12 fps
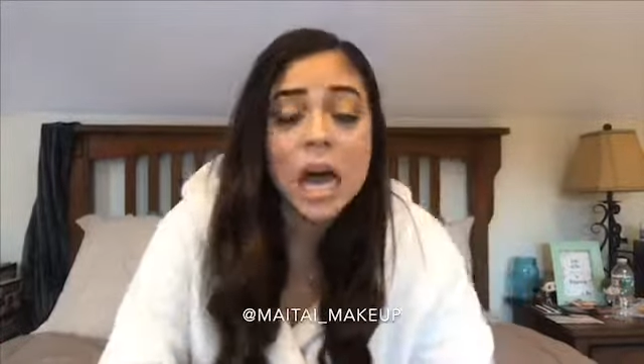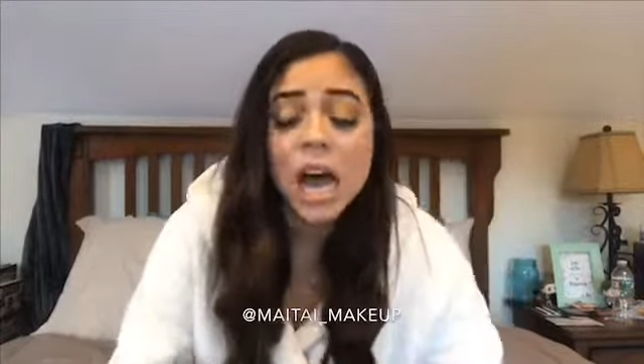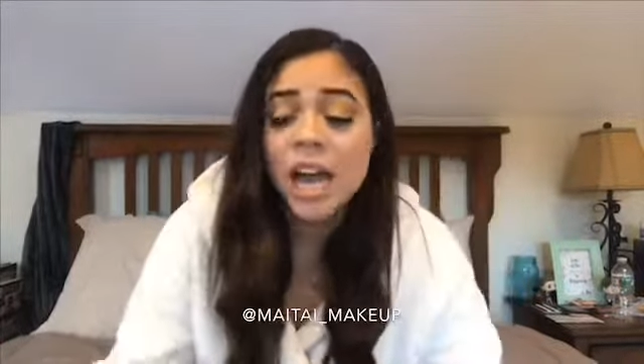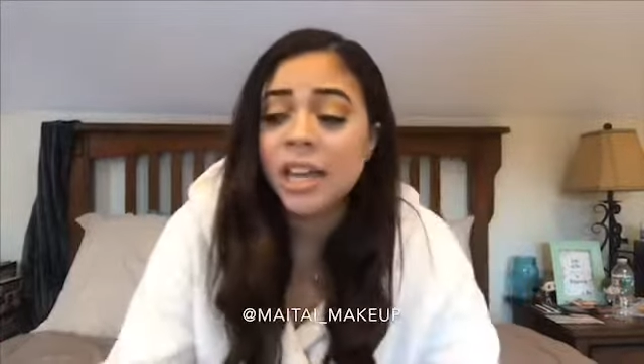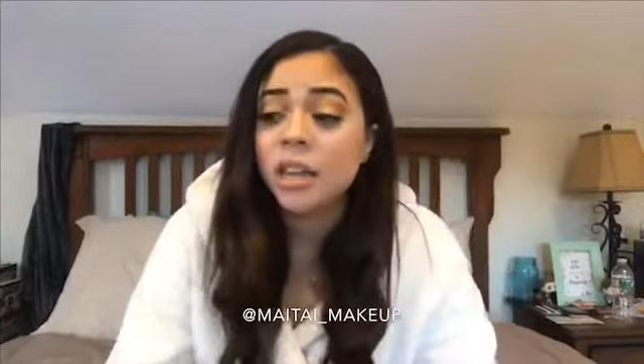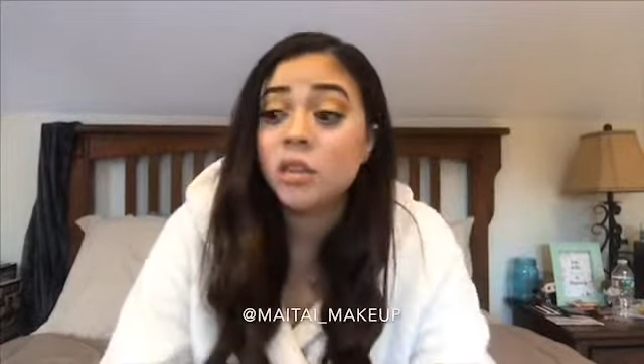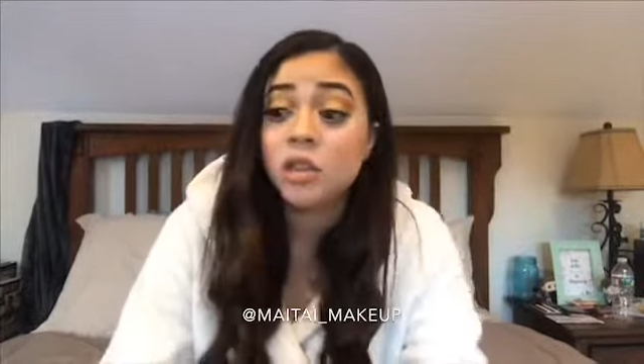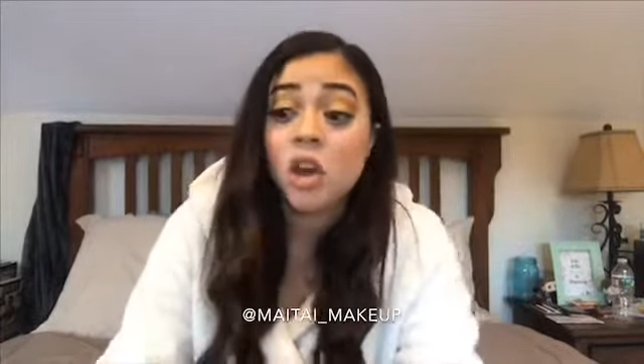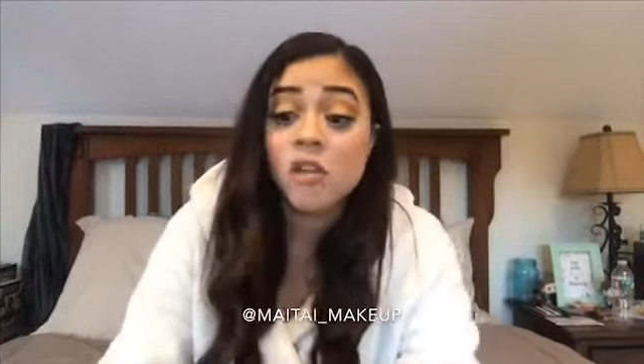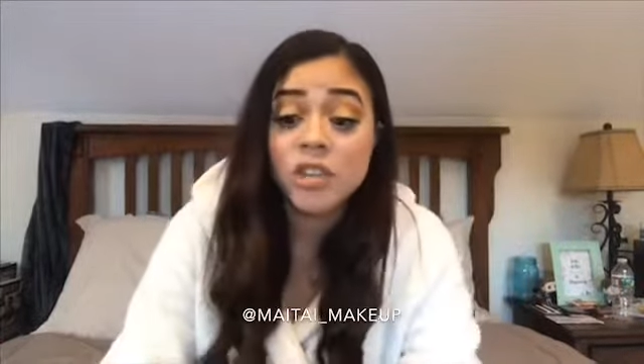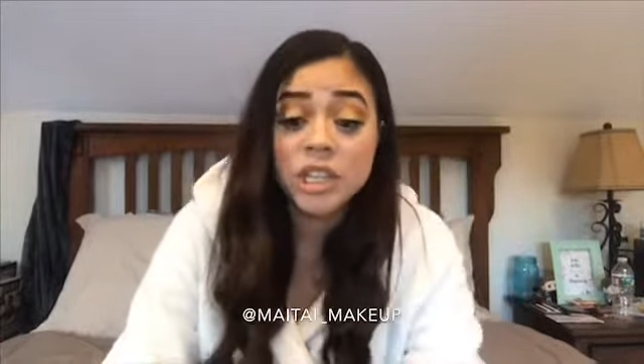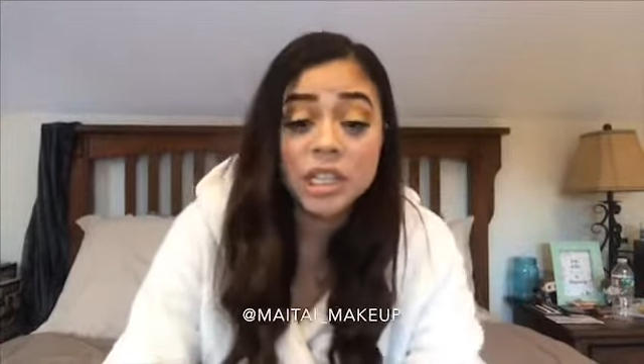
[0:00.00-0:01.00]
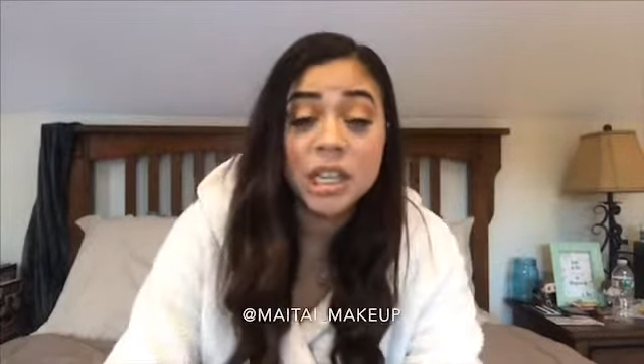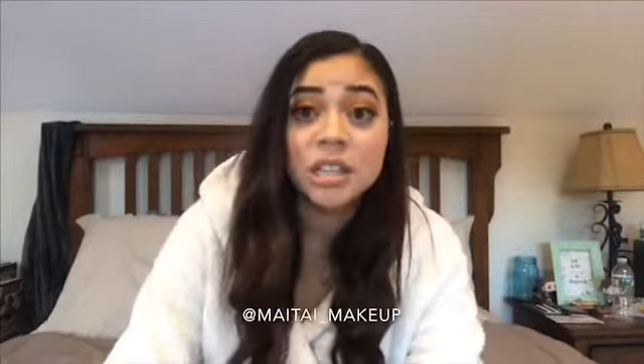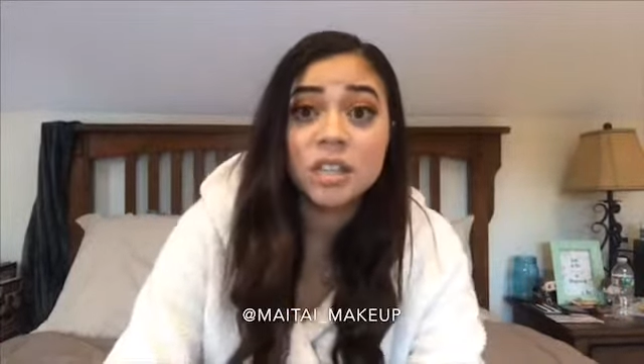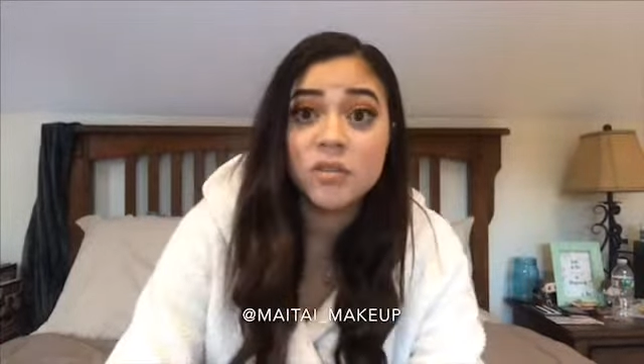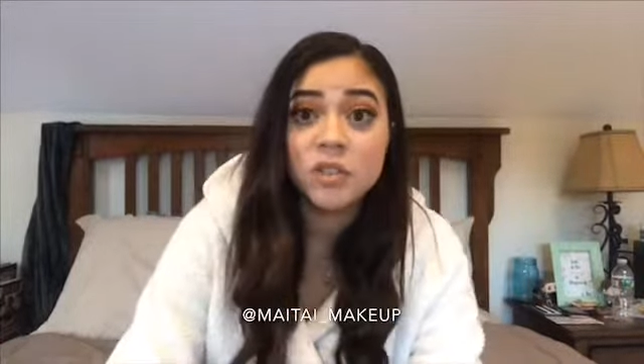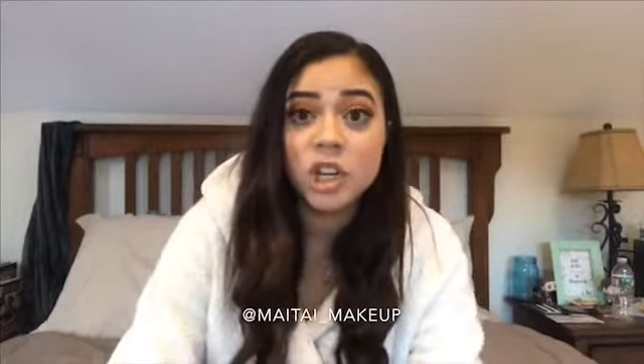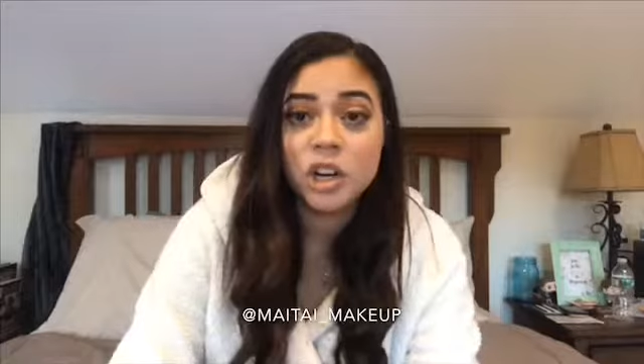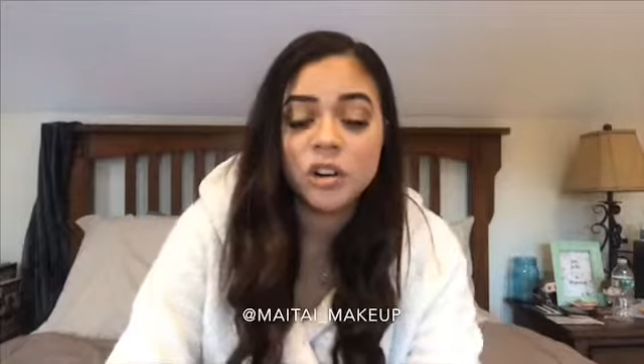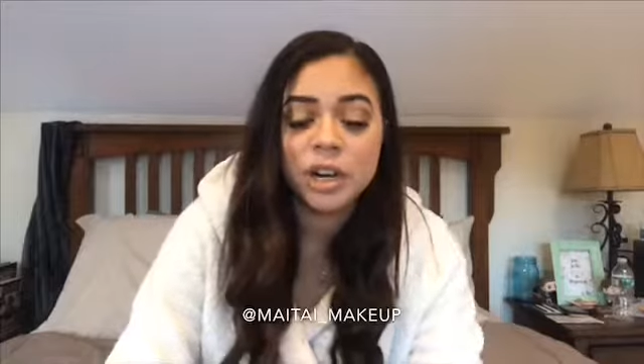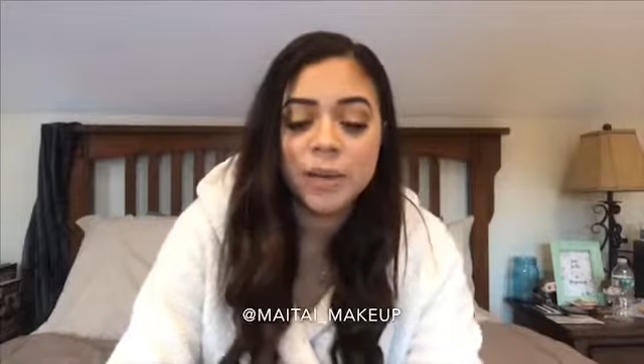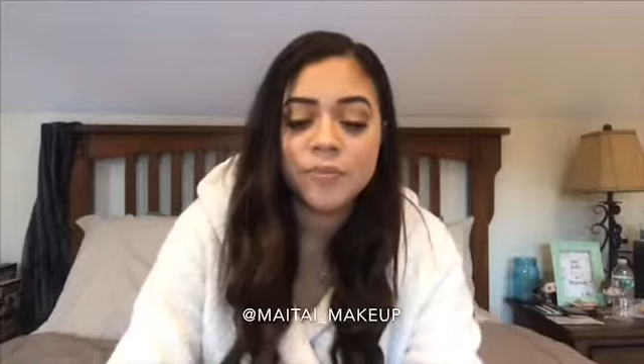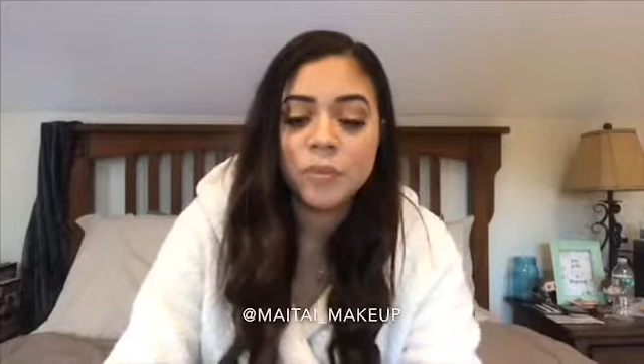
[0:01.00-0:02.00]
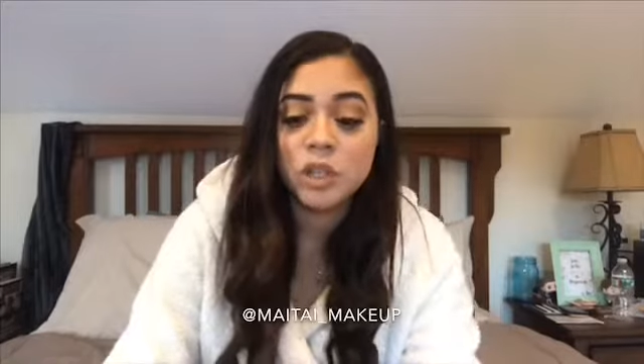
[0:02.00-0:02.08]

I love the scent of cherry,